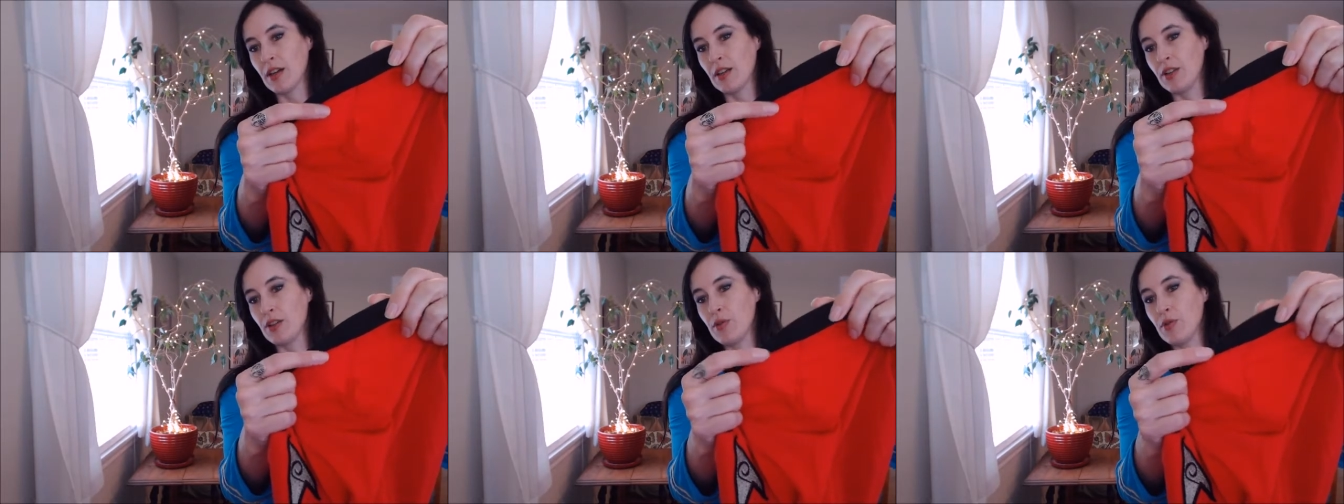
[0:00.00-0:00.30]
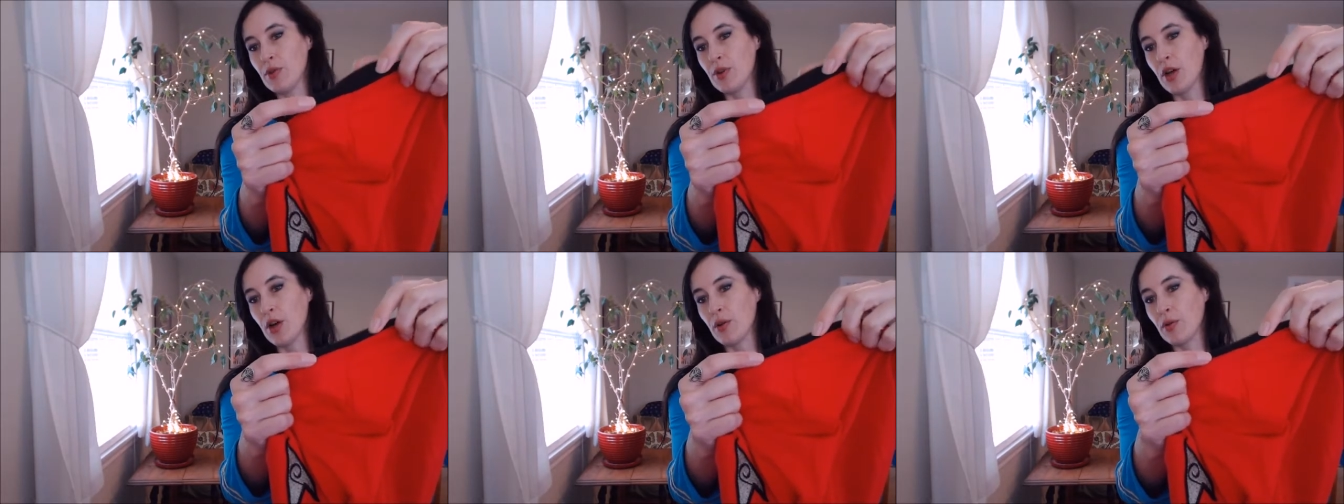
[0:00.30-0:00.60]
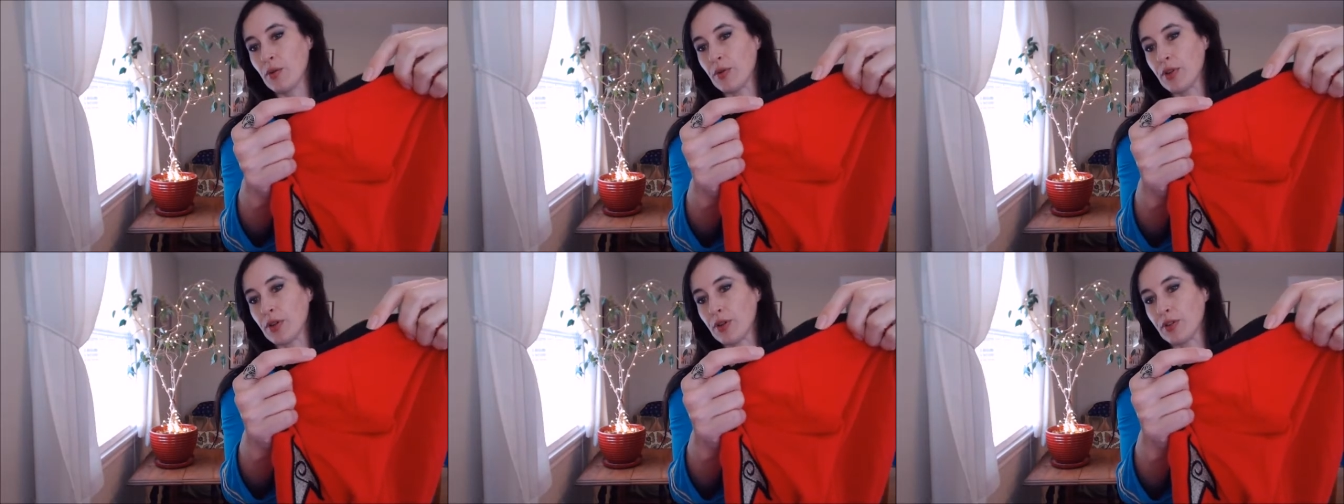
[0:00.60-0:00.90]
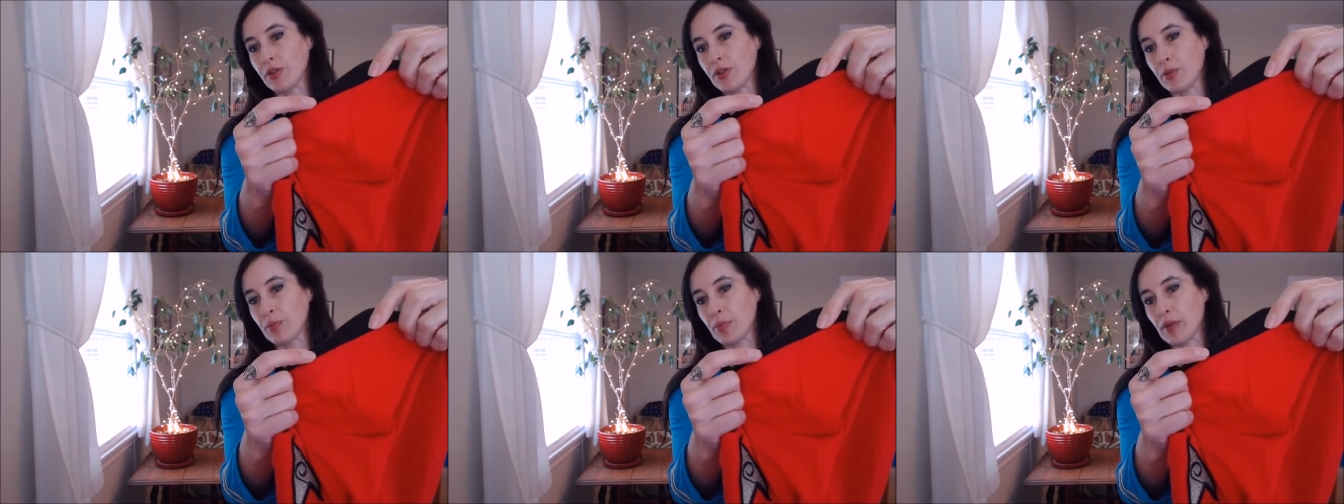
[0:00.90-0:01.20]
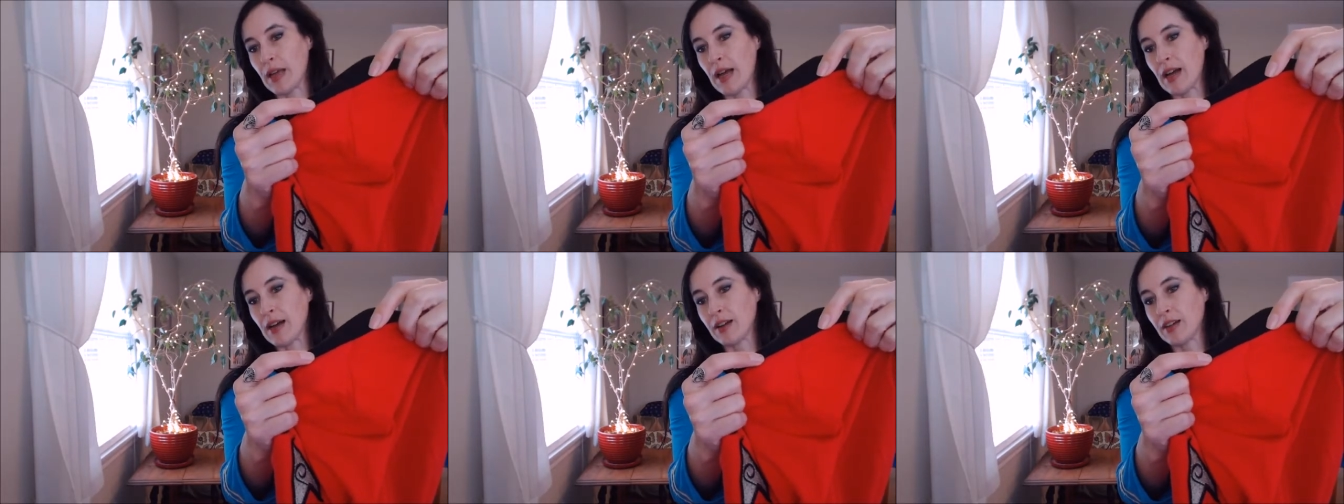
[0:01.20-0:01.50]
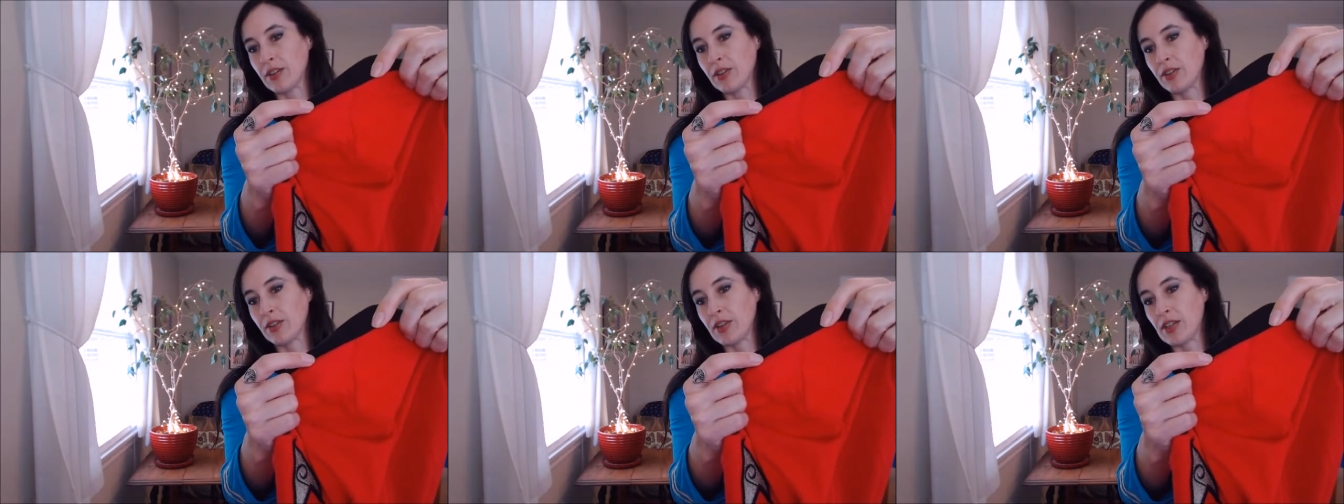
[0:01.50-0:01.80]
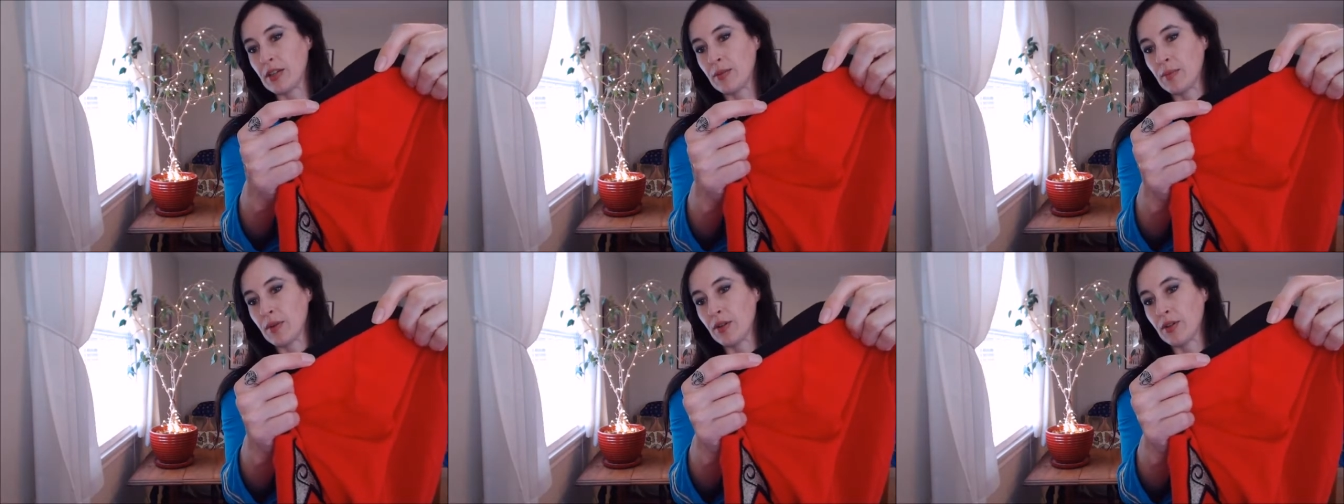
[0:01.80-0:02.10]
you know there's a black
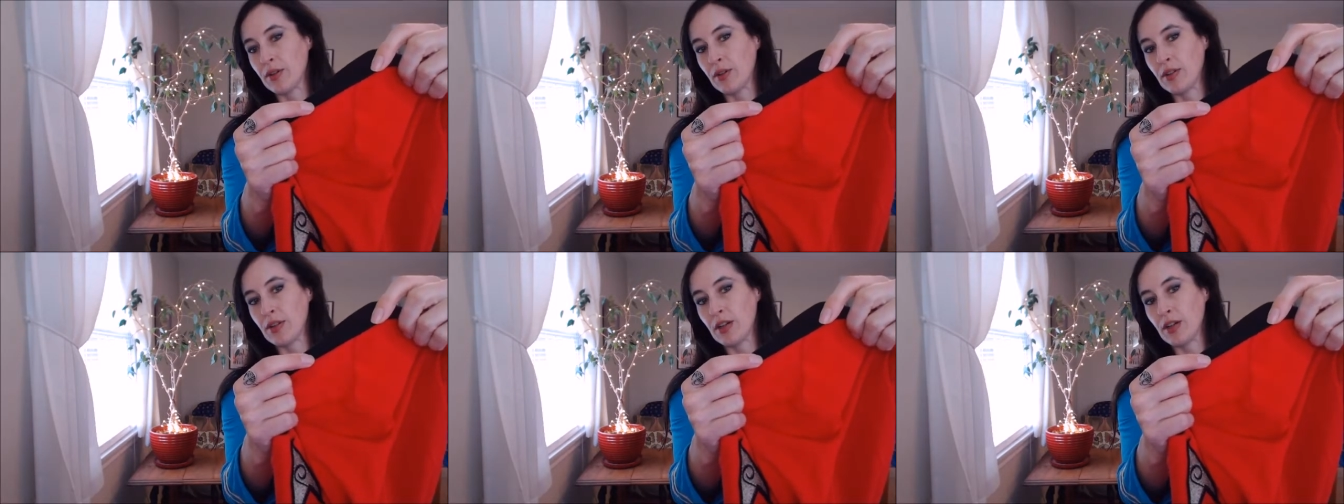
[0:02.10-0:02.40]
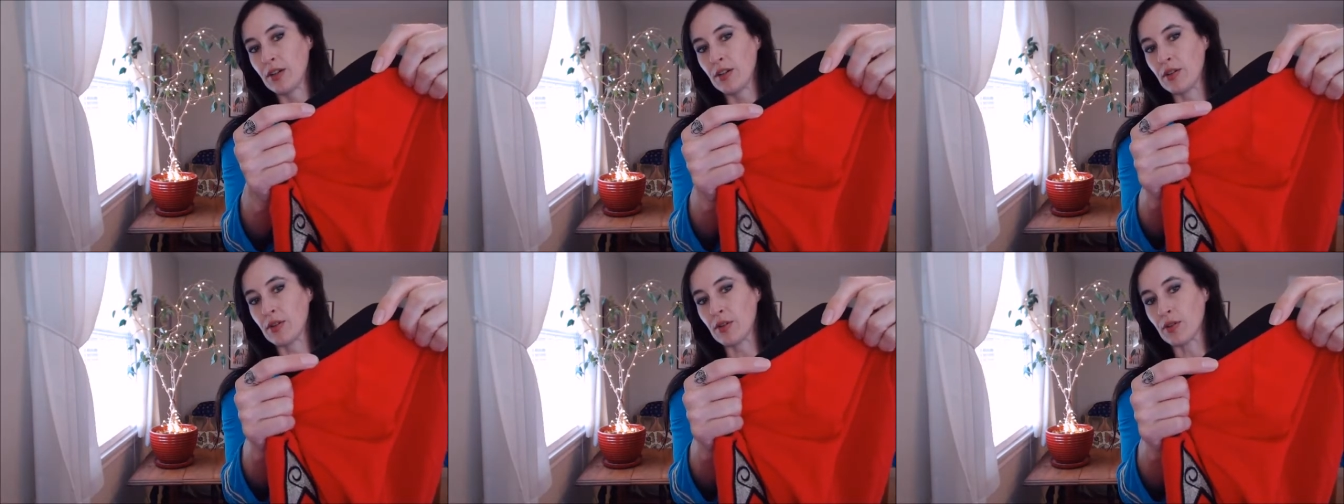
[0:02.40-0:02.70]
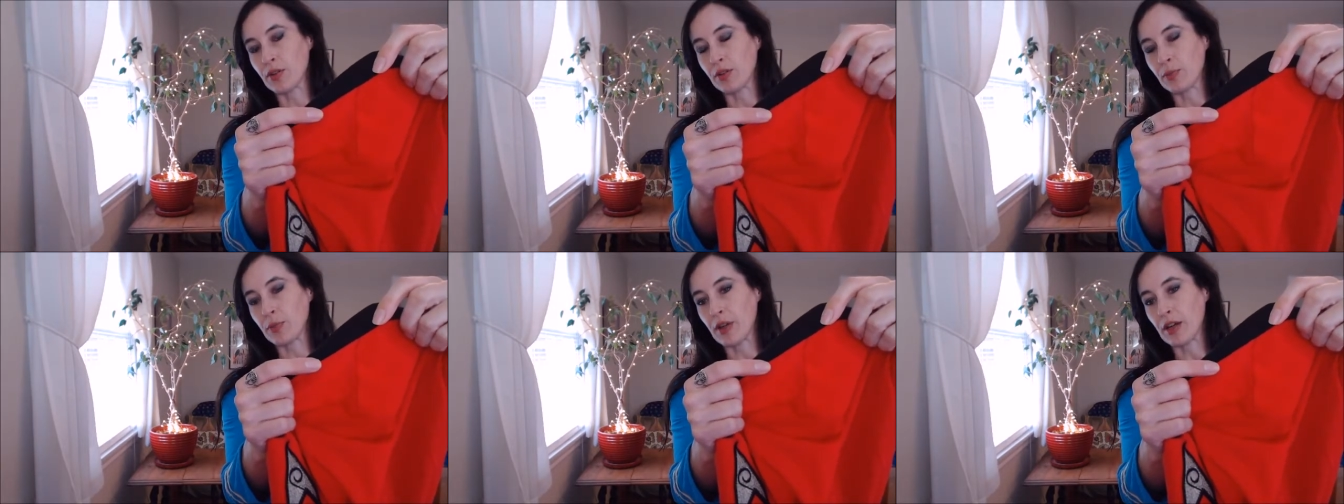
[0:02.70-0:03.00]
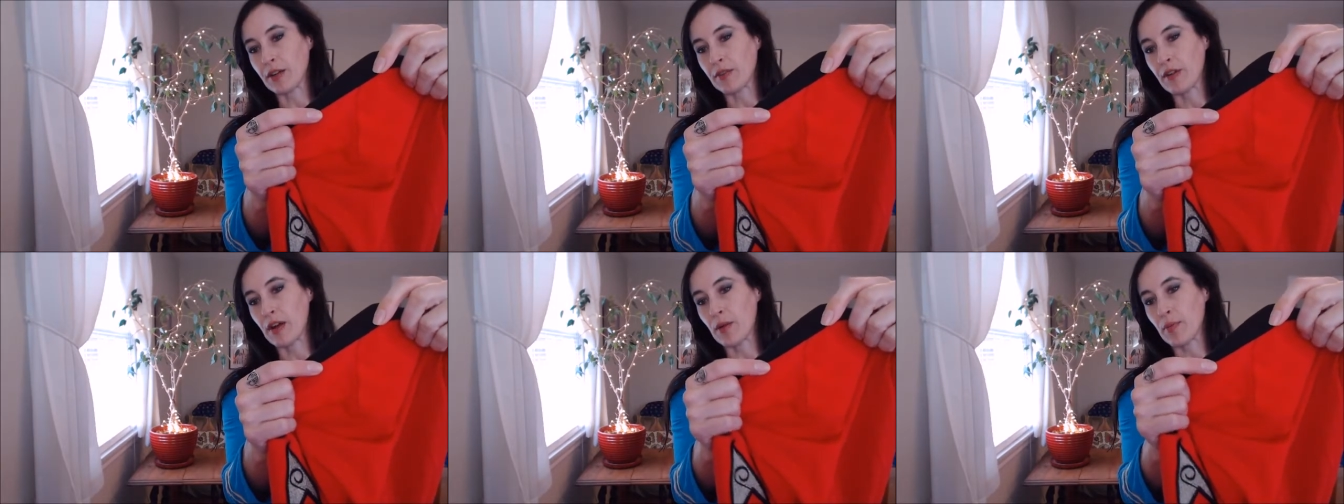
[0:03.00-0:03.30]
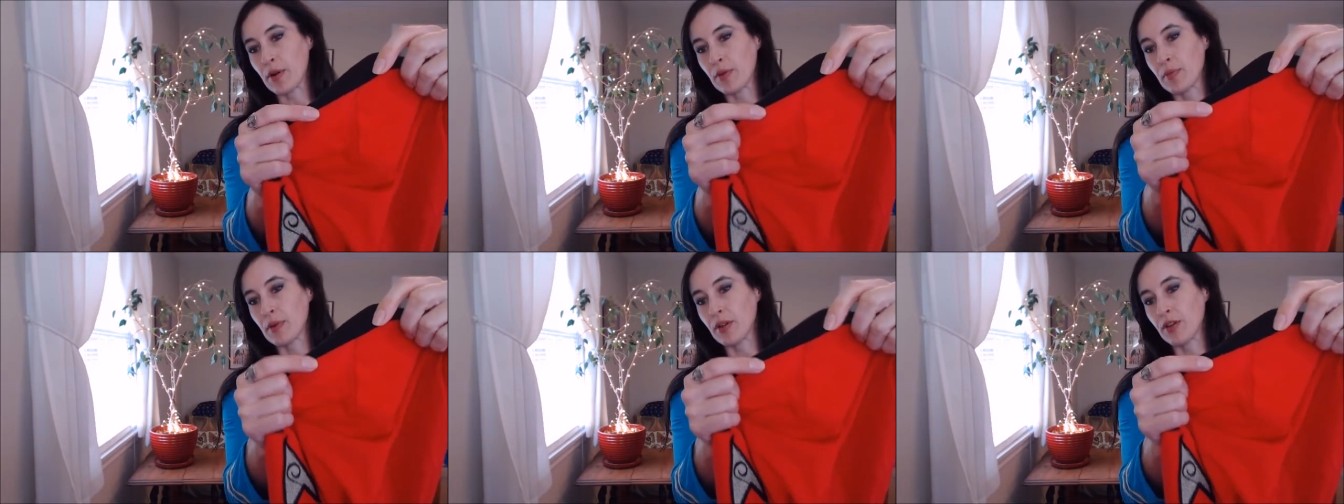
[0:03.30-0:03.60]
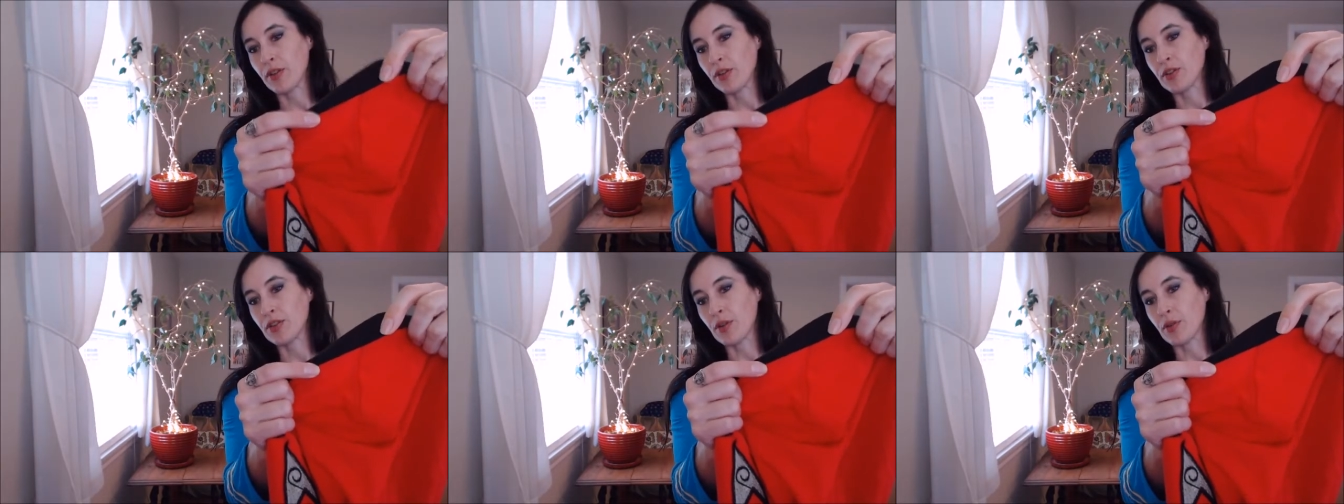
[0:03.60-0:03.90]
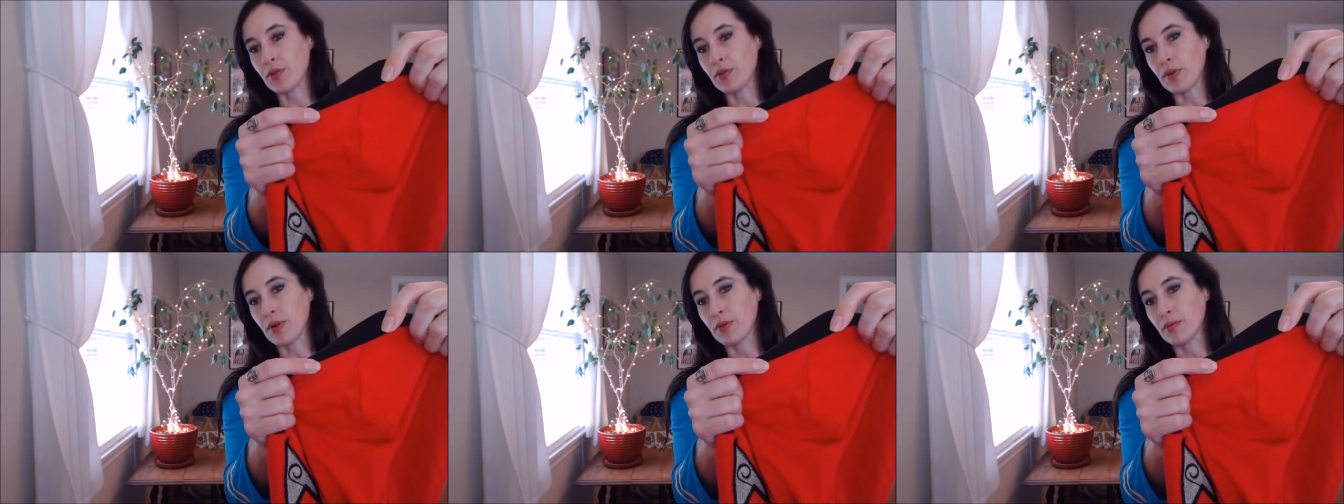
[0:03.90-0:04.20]
seam under there, you know there's black fabric, but it doesn't show
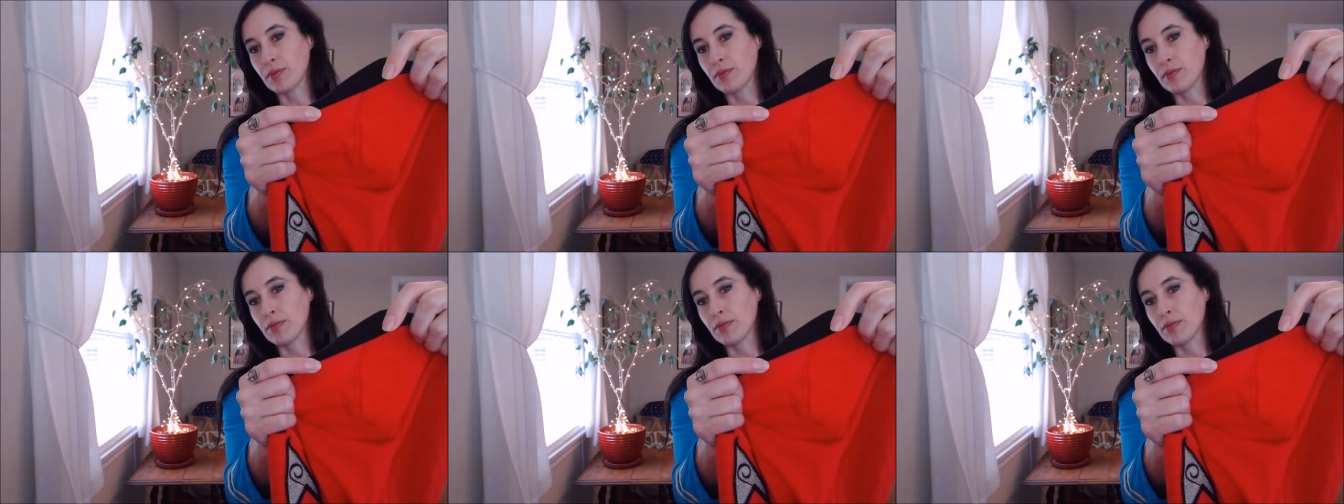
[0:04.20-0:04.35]
through.